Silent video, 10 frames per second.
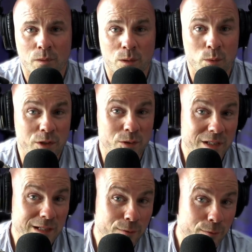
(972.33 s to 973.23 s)
I want you
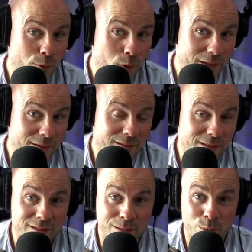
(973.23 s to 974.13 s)
to give a voice
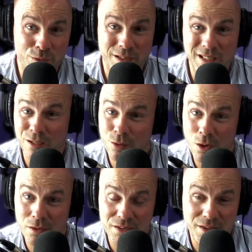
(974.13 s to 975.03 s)
to someone that had
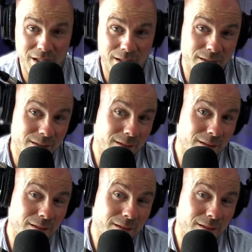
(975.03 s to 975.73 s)
lost theirs,